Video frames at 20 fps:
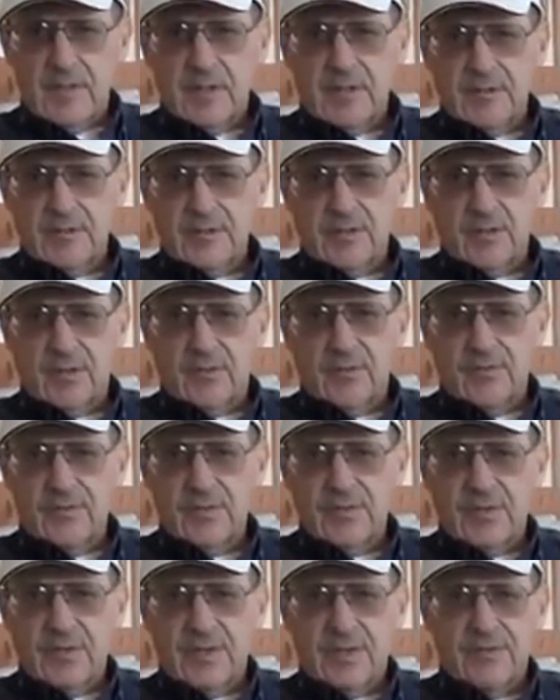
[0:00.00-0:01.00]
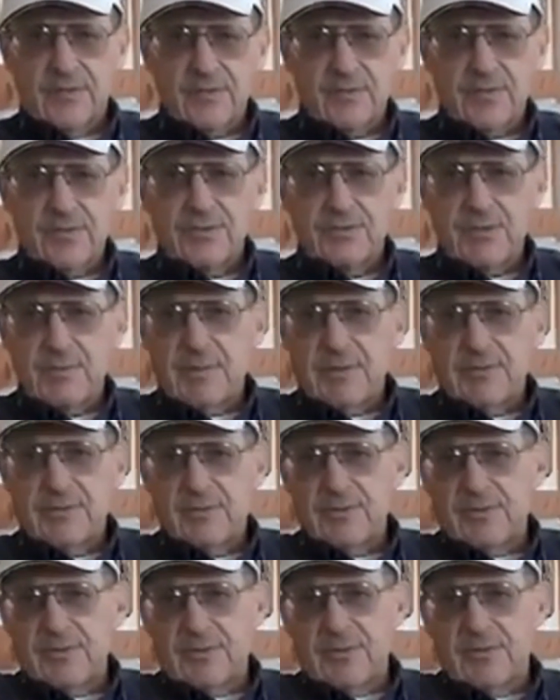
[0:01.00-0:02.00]
And so if there's only 3
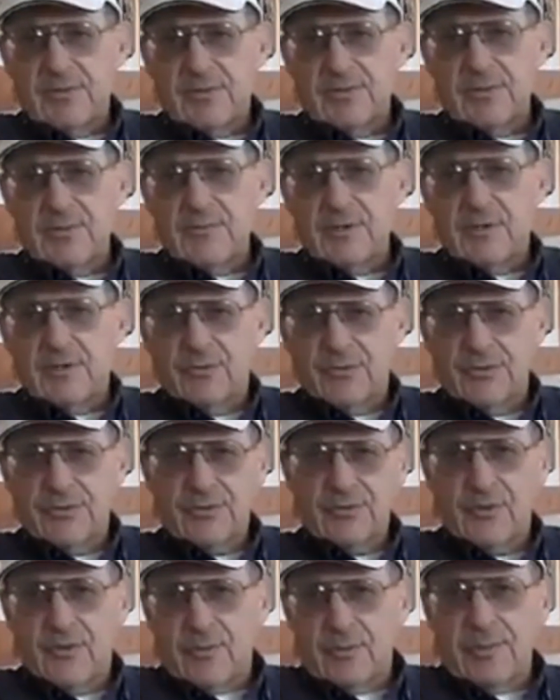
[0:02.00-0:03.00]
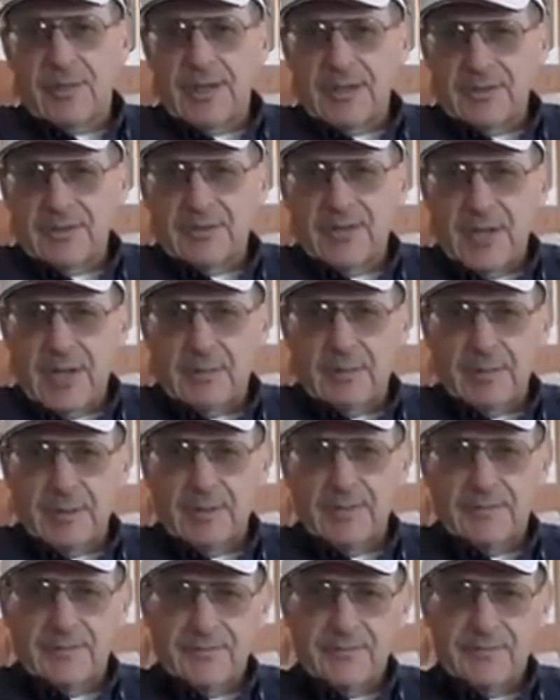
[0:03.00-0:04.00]
minerals in the soil, the plant is happy.